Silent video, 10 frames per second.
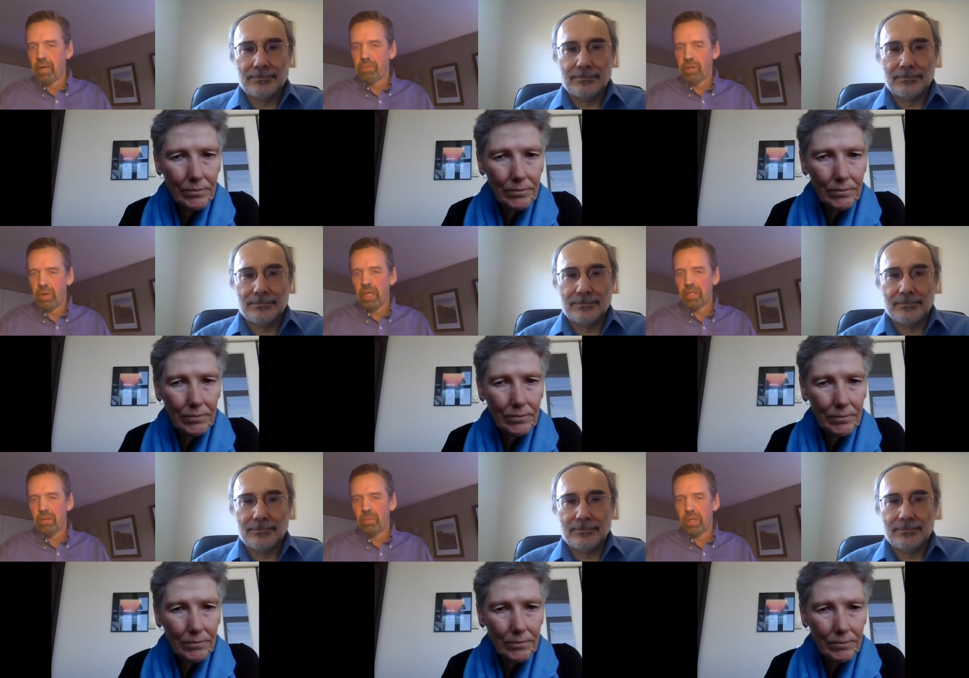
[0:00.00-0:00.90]

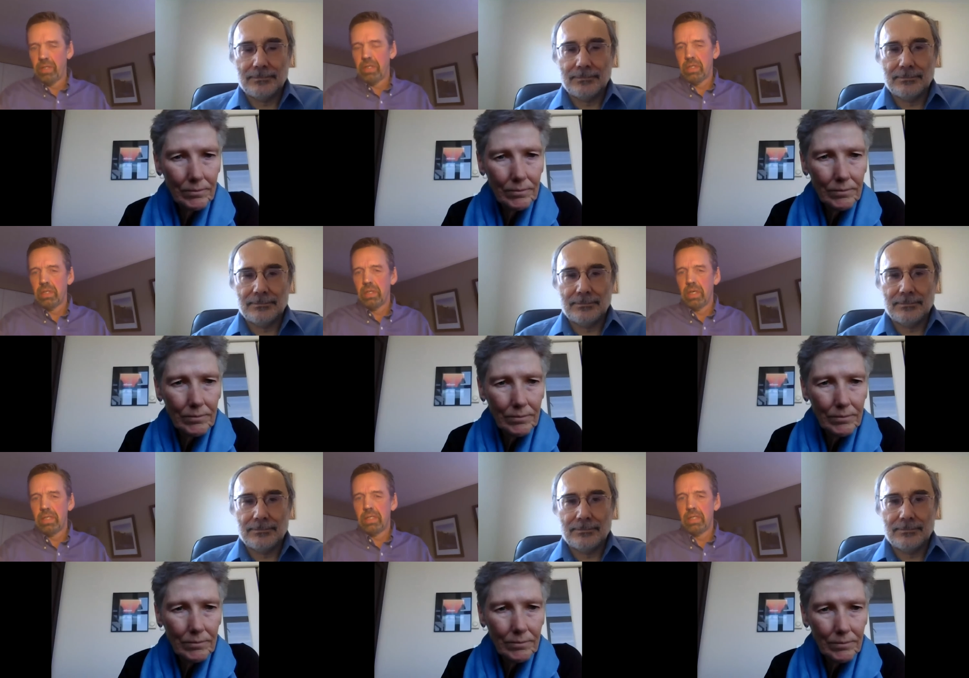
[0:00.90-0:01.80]
Speaker 1: progression once
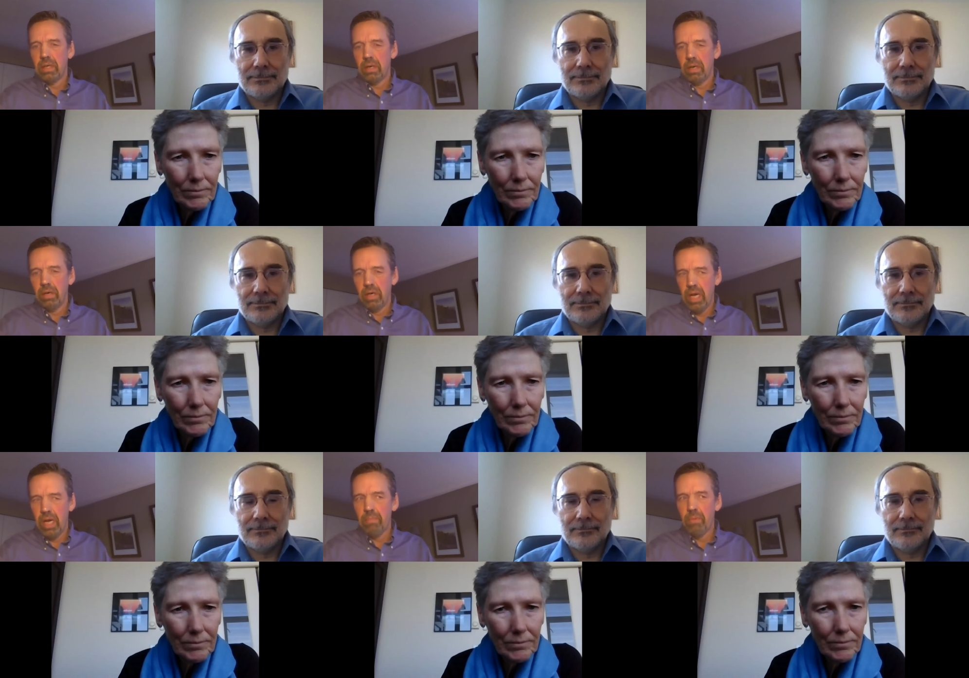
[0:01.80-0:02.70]
it's your
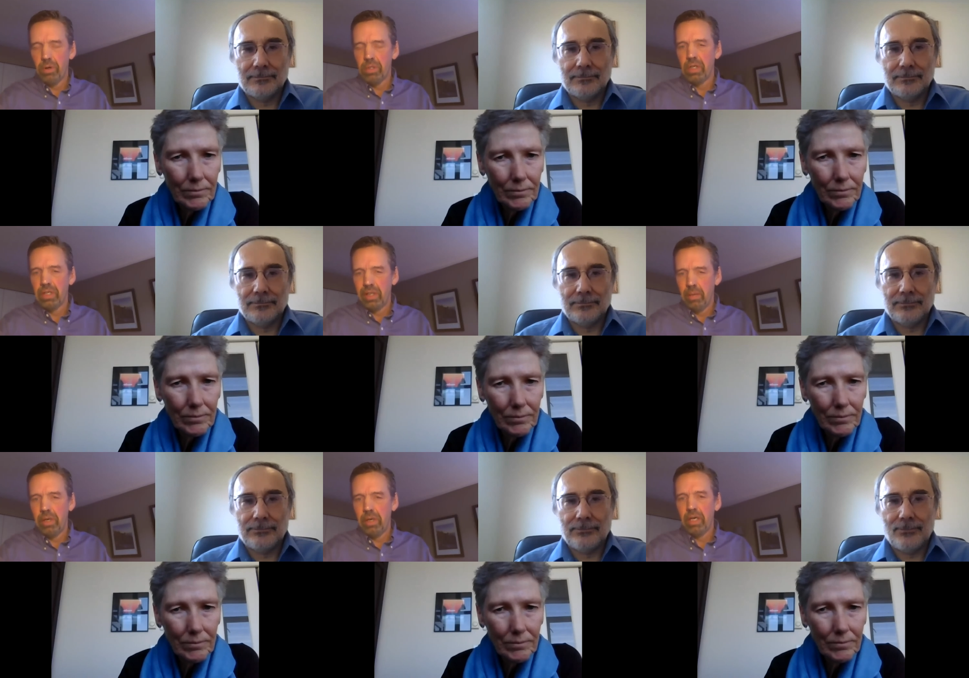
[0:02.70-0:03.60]
hip motion is
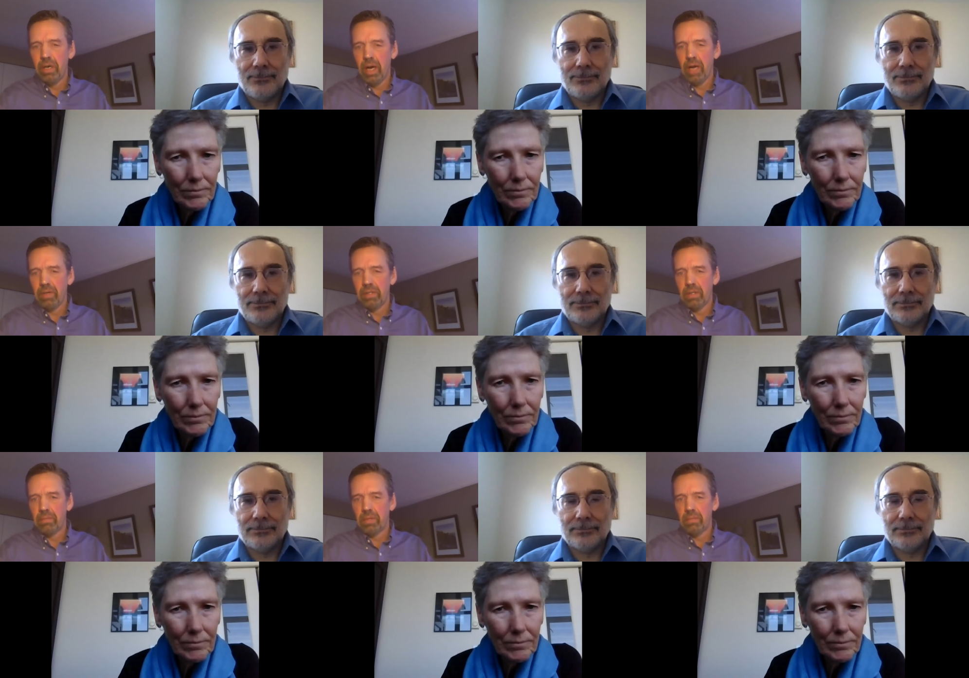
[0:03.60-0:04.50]
limited and you're having
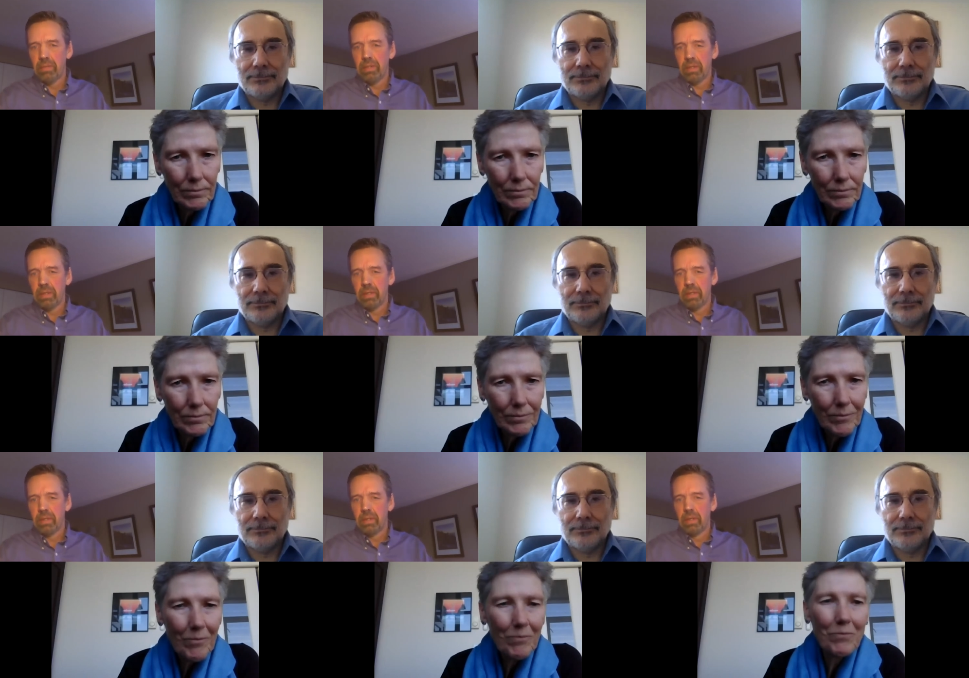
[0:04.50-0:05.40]
symptoms.
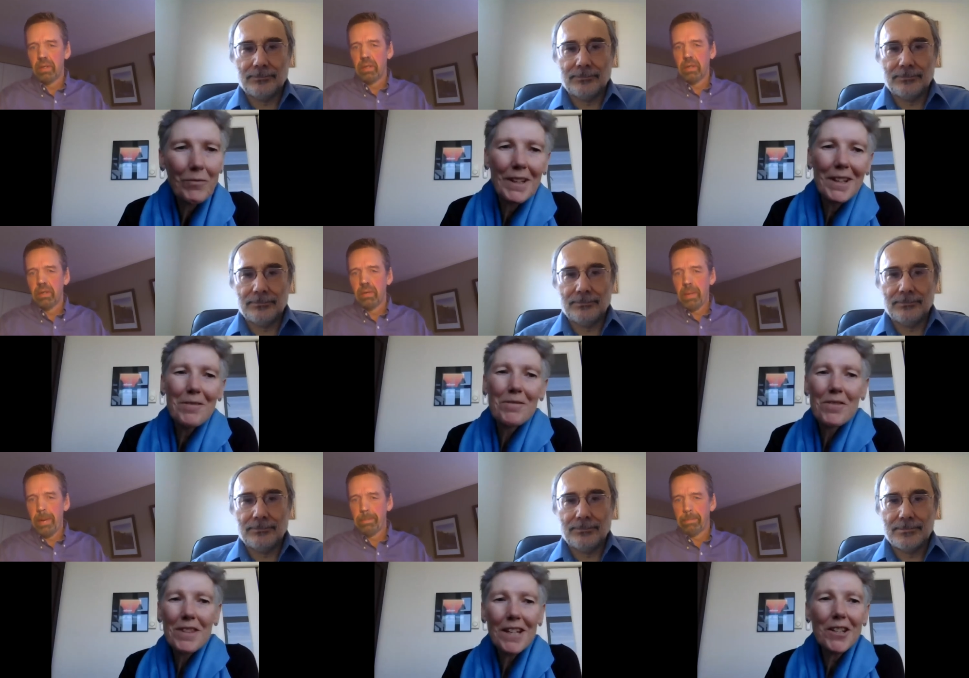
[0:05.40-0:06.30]
Speaker 2: Okay,
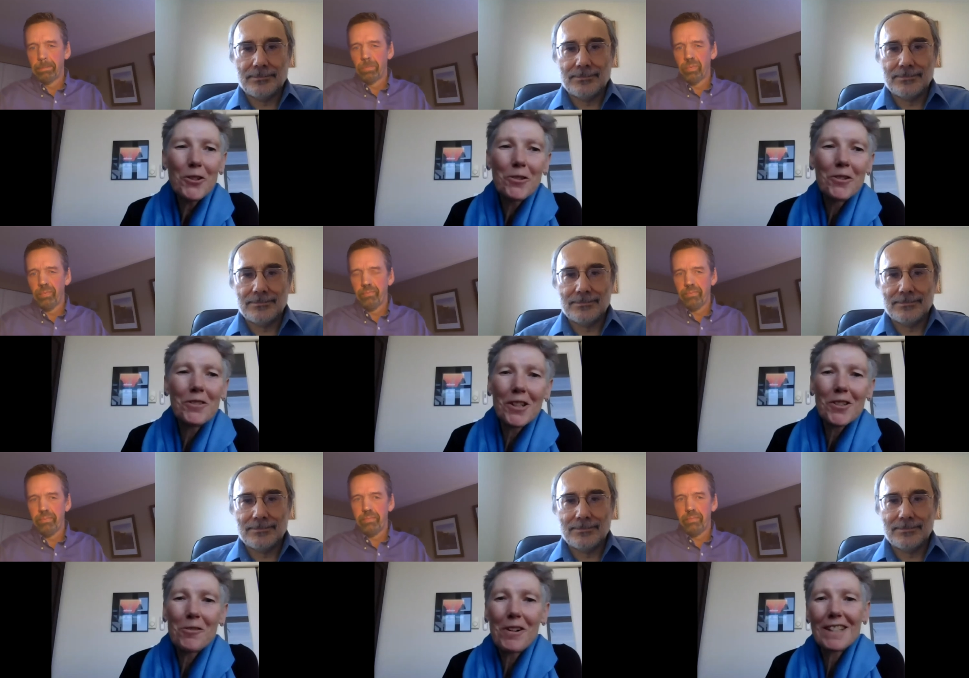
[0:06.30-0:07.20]
thank you,
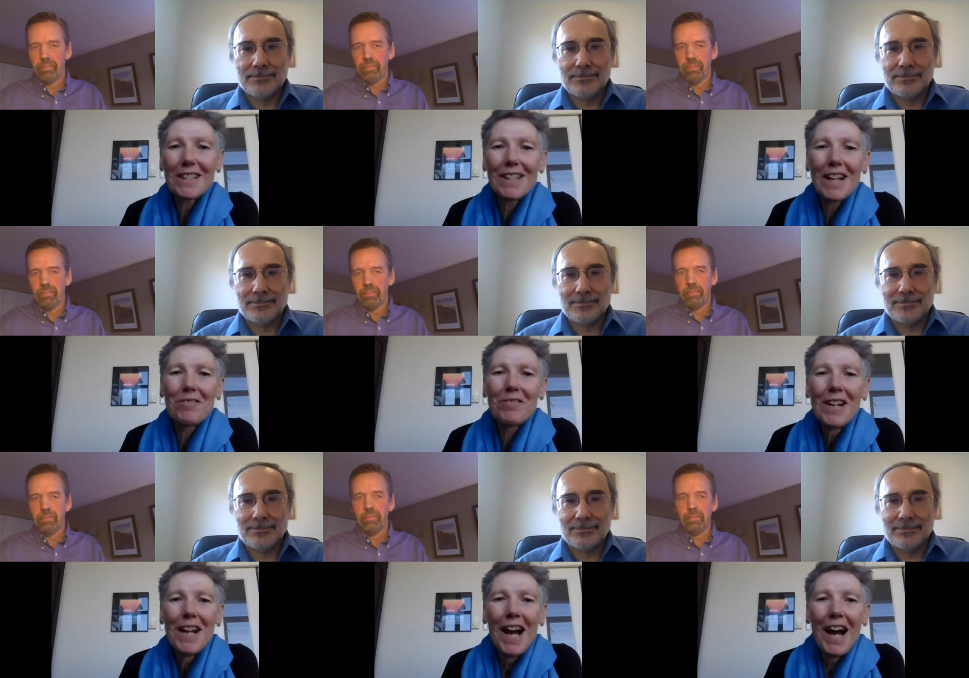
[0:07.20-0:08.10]
Doctor Ratzlaff.
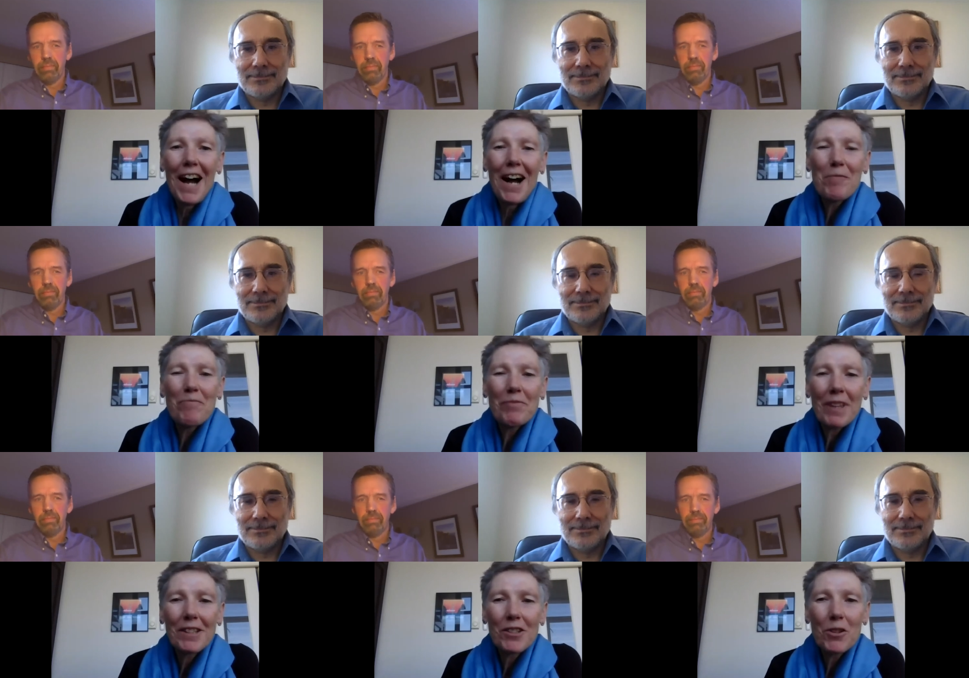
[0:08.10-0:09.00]
Mm-hmm. um,
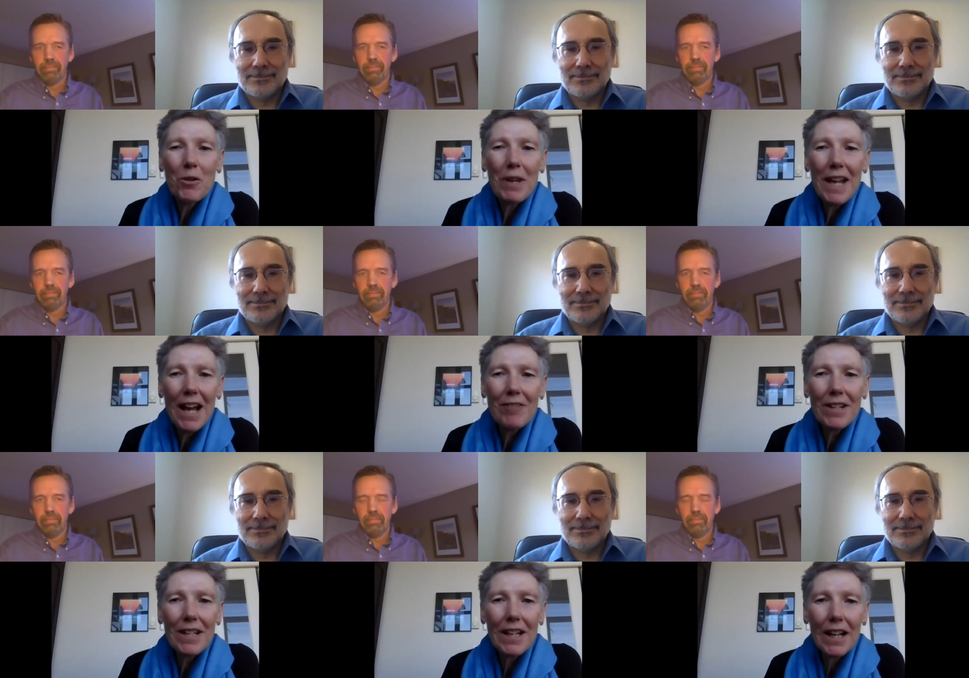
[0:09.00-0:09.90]
so we
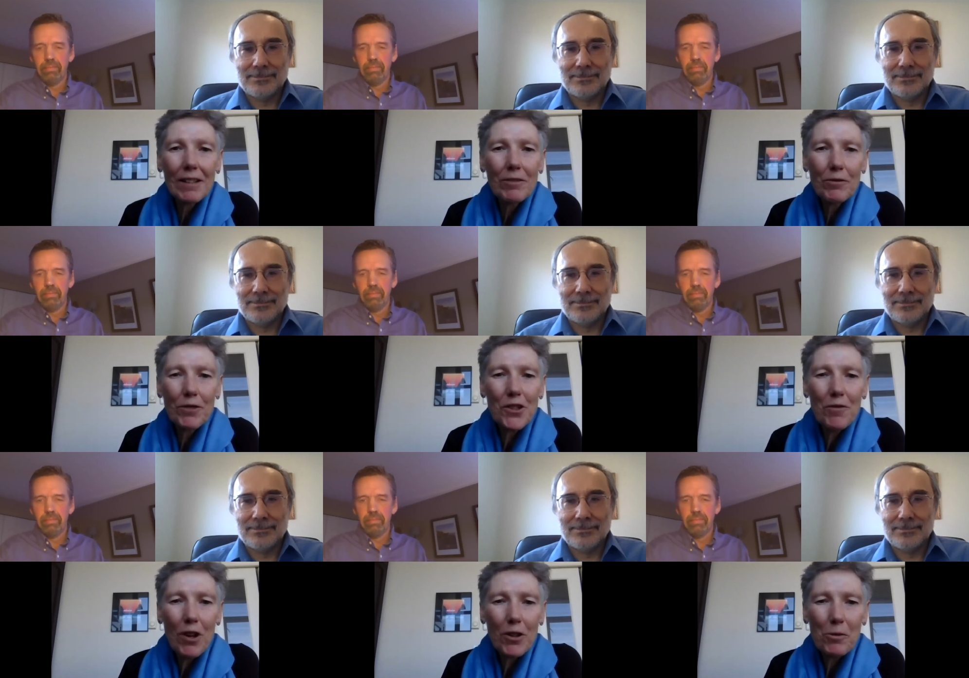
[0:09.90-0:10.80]
have a, a,
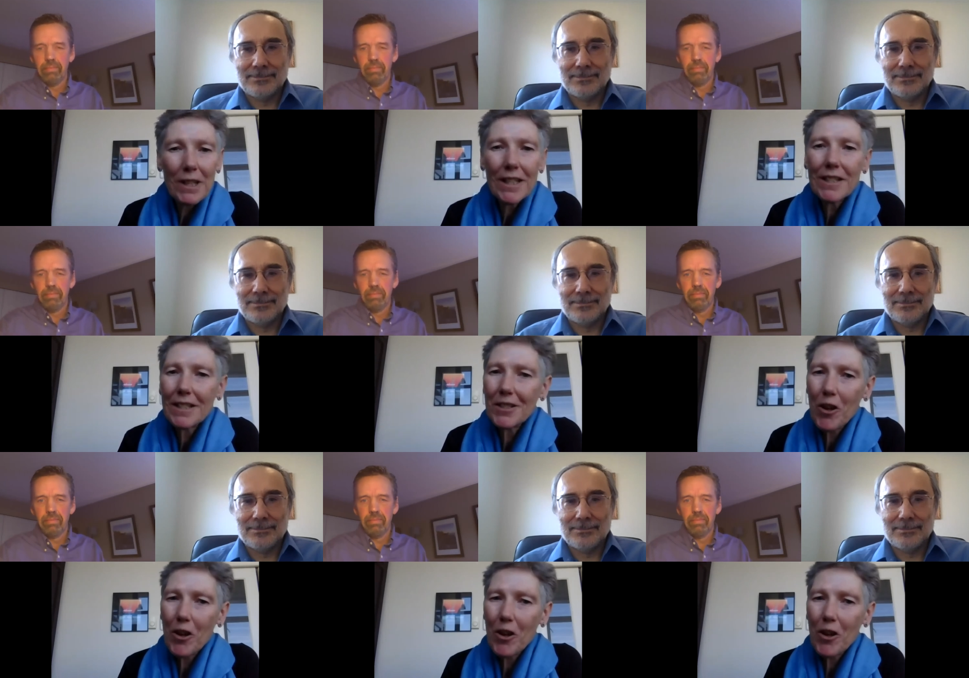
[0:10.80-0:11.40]
first of all, a really nice